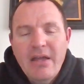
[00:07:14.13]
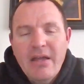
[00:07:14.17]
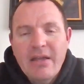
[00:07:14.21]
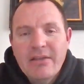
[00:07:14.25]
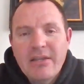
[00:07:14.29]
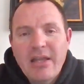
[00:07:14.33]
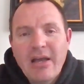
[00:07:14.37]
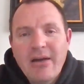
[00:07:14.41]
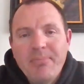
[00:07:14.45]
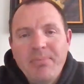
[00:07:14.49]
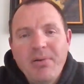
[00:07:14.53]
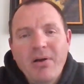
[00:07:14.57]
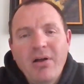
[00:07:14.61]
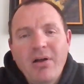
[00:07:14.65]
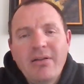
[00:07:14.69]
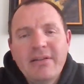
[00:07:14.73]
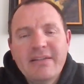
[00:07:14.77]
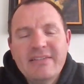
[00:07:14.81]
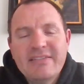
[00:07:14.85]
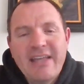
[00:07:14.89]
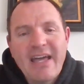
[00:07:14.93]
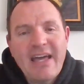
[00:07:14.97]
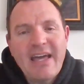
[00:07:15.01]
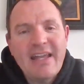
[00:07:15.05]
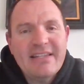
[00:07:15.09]
Now, Paul
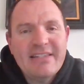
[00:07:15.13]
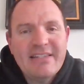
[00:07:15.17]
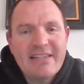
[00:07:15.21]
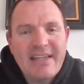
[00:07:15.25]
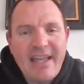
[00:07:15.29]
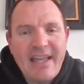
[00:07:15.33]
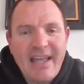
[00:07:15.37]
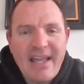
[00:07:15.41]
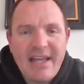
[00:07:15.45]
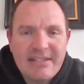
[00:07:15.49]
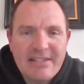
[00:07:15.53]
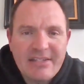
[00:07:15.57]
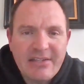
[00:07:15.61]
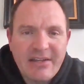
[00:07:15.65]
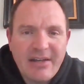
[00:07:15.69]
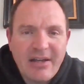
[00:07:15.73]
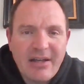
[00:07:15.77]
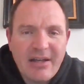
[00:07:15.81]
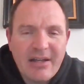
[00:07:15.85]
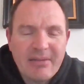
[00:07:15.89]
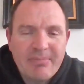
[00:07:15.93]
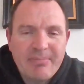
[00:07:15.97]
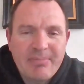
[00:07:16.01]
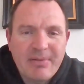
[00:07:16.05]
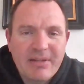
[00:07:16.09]
is headed to
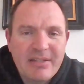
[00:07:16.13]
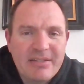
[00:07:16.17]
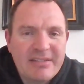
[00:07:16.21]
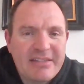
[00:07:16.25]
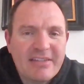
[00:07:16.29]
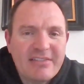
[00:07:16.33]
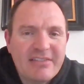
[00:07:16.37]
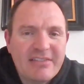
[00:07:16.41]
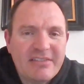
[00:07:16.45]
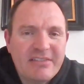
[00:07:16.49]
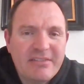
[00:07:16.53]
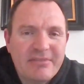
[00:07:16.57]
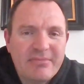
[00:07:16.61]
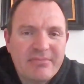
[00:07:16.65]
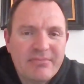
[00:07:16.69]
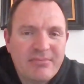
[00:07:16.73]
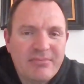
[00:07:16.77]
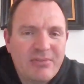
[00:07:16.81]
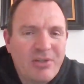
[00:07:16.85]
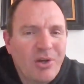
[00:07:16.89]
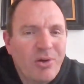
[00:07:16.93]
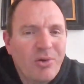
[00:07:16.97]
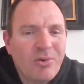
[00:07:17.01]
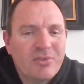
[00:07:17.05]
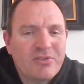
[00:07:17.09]
Antioch, but doesn't
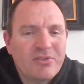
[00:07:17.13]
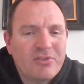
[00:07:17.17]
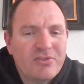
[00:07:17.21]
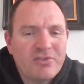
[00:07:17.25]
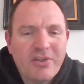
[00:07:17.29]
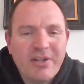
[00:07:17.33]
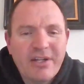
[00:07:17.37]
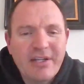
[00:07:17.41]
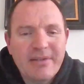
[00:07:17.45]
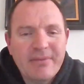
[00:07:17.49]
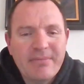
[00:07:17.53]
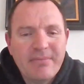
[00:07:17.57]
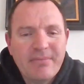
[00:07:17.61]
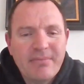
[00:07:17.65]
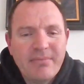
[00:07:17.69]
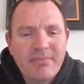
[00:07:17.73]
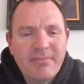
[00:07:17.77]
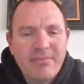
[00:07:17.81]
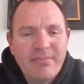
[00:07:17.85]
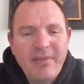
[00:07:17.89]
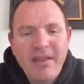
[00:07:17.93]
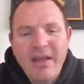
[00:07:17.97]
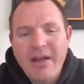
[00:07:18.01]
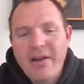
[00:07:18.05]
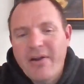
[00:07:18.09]
go straight
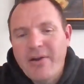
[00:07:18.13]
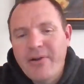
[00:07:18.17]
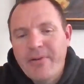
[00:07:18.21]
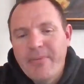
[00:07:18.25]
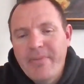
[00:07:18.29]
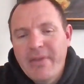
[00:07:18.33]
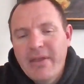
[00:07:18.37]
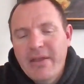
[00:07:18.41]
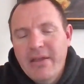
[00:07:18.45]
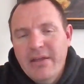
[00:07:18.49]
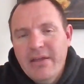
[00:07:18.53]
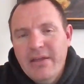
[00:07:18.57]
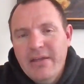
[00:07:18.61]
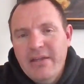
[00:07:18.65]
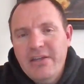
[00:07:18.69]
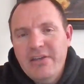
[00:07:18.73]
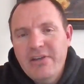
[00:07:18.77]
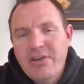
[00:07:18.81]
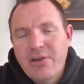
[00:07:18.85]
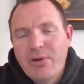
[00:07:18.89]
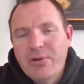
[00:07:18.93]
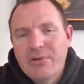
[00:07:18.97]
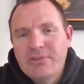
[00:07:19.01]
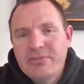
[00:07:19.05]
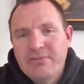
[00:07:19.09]
there. He
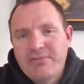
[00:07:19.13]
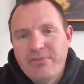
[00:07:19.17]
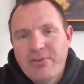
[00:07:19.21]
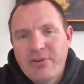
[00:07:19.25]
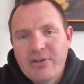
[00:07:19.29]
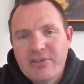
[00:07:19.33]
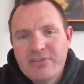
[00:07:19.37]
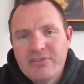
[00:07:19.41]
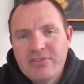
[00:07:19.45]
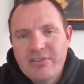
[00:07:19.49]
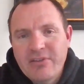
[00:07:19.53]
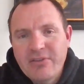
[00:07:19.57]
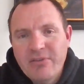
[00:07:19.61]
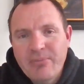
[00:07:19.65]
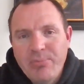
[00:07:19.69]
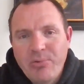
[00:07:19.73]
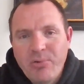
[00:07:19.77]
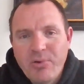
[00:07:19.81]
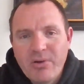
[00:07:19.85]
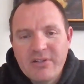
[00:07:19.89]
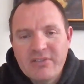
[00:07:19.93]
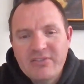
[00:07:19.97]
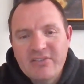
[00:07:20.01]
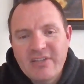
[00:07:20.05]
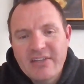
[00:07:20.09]
goes first to the
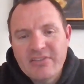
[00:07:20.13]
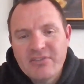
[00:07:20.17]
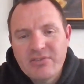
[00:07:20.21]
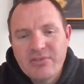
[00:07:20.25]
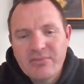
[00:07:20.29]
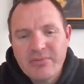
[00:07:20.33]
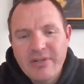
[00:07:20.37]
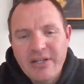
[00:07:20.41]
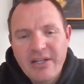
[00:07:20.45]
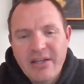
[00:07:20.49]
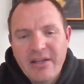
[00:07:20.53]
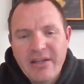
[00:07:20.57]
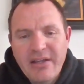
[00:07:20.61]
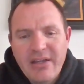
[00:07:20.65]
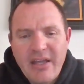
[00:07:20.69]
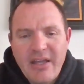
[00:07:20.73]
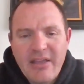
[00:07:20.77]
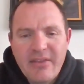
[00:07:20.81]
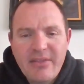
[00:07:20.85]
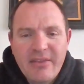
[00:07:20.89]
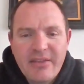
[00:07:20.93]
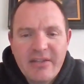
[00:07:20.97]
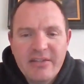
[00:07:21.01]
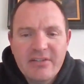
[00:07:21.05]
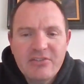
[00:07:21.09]
port of Caesarea
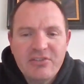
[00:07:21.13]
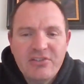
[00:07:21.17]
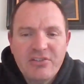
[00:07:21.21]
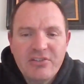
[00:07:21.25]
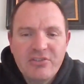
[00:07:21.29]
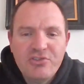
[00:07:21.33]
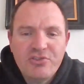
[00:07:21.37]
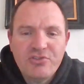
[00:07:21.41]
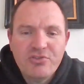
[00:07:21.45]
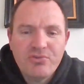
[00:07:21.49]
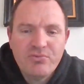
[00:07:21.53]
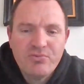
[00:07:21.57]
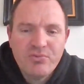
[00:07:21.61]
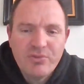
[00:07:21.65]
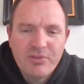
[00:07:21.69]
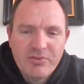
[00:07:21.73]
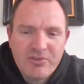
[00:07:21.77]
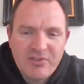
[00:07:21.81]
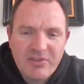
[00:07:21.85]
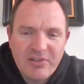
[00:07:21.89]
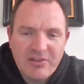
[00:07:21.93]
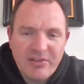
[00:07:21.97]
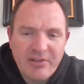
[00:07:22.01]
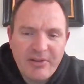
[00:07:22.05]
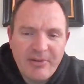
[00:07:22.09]
and then to
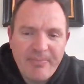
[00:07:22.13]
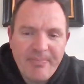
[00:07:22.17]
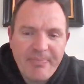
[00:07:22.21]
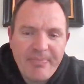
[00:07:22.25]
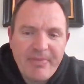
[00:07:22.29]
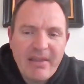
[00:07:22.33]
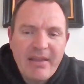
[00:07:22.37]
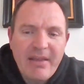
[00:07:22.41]
Jerusalem,